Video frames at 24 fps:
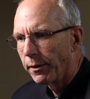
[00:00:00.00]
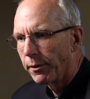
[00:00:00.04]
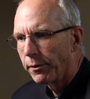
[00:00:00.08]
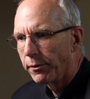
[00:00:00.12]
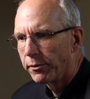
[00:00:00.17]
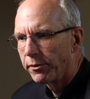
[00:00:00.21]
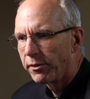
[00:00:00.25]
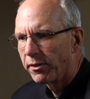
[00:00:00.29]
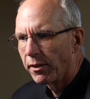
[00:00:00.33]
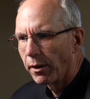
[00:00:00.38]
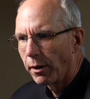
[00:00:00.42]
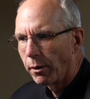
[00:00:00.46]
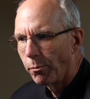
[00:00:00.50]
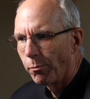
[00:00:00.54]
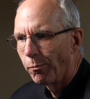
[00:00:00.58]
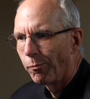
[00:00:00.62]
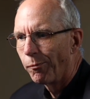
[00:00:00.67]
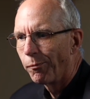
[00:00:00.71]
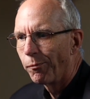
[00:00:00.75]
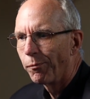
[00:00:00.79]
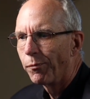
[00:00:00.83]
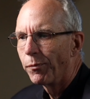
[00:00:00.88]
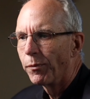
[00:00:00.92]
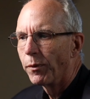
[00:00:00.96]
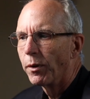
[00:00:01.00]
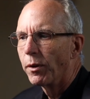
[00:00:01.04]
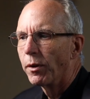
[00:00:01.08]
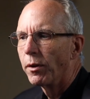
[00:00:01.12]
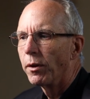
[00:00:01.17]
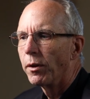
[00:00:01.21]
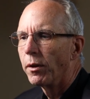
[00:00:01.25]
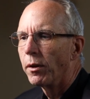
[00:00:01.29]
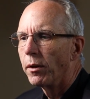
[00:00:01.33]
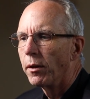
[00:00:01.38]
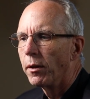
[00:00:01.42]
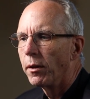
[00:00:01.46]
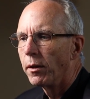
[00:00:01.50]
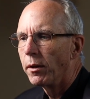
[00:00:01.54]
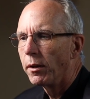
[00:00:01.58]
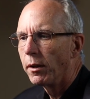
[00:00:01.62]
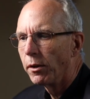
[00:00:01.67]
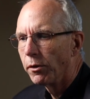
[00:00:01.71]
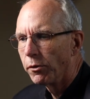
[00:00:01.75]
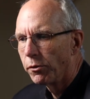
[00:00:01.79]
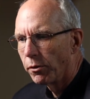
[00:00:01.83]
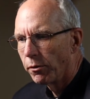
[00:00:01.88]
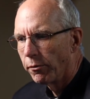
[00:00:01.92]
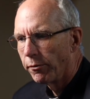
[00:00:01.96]
Some
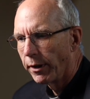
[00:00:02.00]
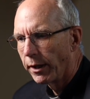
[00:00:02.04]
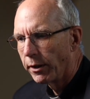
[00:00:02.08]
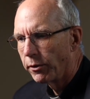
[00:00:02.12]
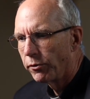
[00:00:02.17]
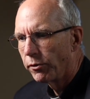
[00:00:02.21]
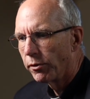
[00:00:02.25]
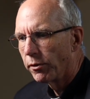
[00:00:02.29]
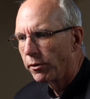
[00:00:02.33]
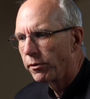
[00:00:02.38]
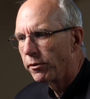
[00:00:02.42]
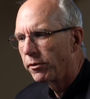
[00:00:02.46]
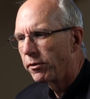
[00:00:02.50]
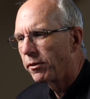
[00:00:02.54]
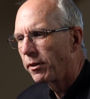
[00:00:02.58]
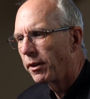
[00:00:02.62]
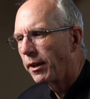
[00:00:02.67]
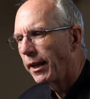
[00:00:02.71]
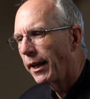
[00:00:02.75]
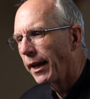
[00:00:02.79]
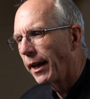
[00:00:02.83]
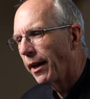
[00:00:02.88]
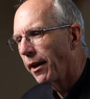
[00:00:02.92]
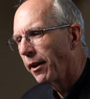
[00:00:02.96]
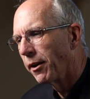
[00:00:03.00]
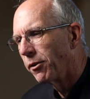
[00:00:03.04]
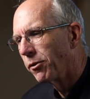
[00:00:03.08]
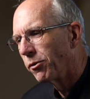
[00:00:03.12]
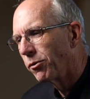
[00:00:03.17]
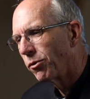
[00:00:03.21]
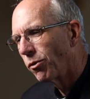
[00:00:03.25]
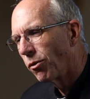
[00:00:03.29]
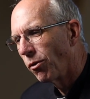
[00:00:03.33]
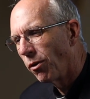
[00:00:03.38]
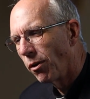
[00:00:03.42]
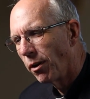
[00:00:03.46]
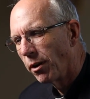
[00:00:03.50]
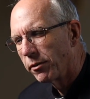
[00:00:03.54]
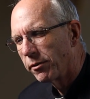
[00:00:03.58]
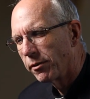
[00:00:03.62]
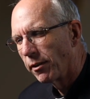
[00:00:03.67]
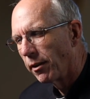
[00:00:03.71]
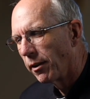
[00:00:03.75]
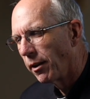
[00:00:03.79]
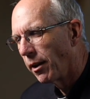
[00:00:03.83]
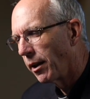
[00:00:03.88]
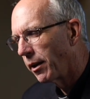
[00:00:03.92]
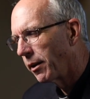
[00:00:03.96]
interventions can cause a
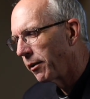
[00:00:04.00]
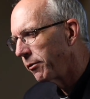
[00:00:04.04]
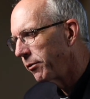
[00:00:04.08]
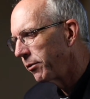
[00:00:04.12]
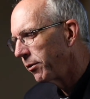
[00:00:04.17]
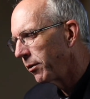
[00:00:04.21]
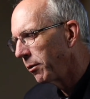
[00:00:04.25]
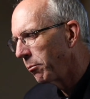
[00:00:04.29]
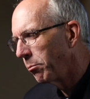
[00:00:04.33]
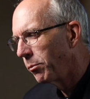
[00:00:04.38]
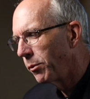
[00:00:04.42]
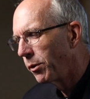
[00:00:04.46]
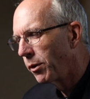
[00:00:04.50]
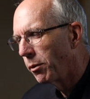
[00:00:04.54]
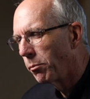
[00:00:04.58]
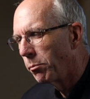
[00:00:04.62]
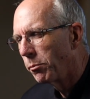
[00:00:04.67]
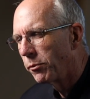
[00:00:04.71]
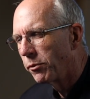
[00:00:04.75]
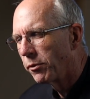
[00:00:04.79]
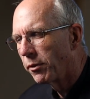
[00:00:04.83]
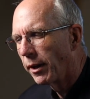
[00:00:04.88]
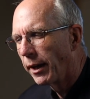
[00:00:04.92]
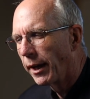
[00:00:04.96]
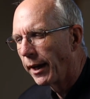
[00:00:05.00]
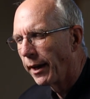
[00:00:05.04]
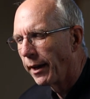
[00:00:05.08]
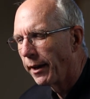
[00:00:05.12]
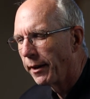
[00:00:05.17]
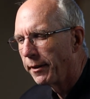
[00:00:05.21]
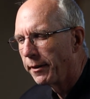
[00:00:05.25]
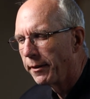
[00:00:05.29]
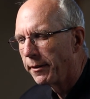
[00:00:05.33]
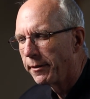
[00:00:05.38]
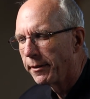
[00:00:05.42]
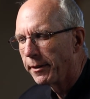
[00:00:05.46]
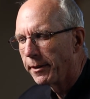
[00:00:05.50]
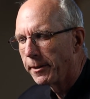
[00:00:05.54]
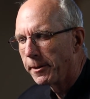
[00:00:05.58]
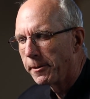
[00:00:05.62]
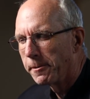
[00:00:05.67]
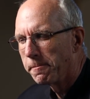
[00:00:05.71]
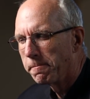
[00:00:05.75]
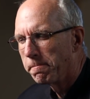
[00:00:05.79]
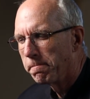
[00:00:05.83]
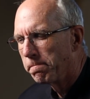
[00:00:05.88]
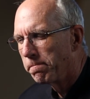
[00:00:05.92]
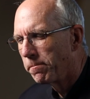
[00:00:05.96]
lot of symptoms and
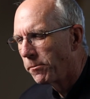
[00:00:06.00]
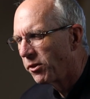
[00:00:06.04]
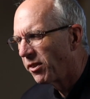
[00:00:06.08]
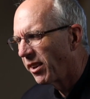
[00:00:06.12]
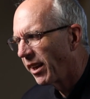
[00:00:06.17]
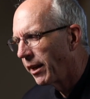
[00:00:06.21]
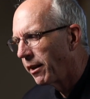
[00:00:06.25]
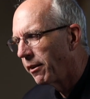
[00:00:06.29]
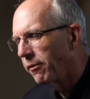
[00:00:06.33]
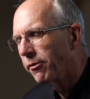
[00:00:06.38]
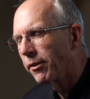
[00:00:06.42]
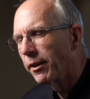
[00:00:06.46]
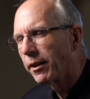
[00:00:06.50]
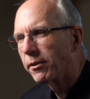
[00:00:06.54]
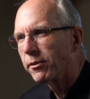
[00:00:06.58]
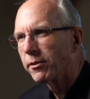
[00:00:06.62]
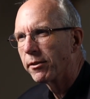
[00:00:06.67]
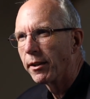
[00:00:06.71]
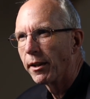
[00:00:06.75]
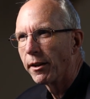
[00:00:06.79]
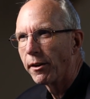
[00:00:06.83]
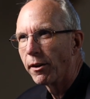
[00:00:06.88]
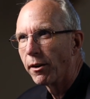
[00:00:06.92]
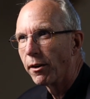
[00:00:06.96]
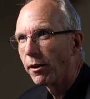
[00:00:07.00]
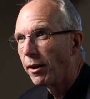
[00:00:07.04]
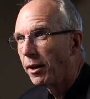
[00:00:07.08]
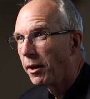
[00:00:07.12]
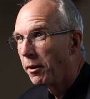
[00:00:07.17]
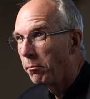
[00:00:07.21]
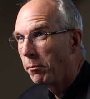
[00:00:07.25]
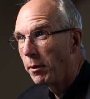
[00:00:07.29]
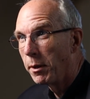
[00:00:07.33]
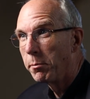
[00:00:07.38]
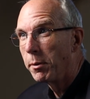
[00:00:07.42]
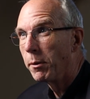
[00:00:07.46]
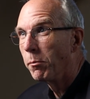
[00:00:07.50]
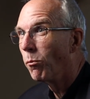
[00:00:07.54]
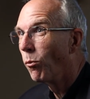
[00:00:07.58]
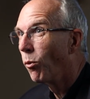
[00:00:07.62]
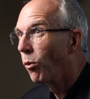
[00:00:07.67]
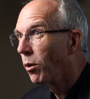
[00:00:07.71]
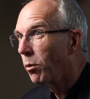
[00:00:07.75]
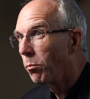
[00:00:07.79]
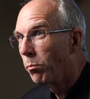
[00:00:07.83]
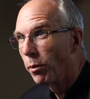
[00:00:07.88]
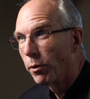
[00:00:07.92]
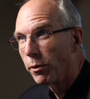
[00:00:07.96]
side effects that are maybe
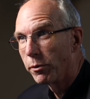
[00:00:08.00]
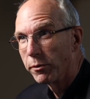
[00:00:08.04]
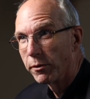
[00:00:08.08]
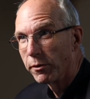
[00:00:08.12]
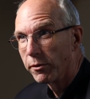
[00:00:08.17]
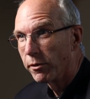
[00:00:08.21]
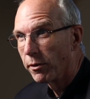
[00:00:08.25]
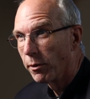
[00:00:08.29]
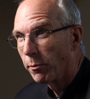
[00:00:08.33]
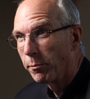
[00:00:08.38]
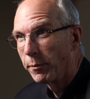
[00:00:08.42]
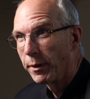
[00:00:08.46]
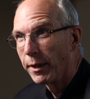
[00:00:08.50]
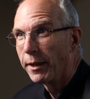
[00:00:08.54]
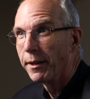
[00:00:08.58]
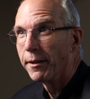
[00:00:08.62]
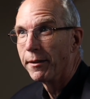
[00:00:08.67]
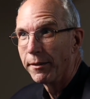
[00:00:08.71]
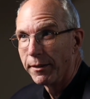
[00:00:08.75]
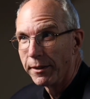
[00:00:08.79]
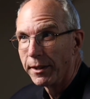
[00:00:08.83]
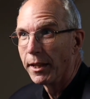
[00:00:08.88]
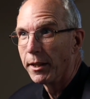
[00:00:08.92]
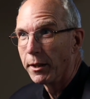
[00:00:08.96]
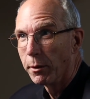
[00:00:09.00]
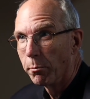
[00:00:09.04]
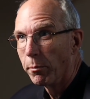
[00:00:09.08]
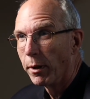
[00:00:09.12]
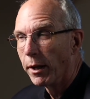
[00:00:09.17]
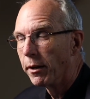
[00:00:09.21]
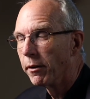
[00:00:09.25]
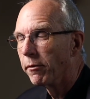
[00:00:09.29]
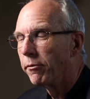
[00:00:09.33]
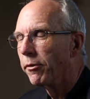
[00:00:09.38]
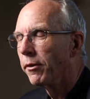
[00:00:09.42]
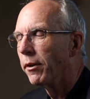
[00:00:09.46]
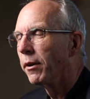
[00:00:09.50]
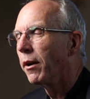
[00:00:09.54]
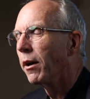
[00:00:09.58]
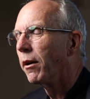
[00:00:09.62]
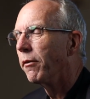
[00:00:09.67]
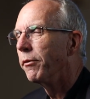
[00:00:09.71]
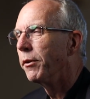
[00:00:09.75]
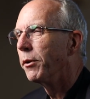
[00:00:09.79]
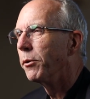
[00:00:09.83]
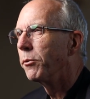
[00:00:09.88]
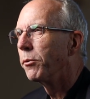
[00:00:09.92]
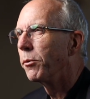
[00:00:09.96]
more burdensome than the benefit of
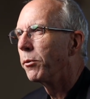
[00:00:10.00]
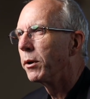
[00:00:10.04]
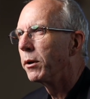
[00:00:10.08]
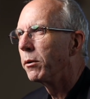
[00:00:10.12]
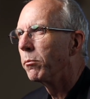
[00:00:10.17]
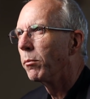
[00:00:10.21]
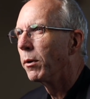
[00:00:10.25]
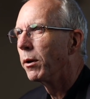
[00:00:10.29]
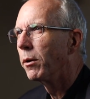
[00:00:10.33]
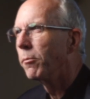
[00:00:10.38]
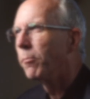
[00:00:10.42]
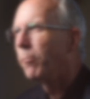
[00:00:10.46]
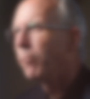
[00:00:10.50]
the treatment.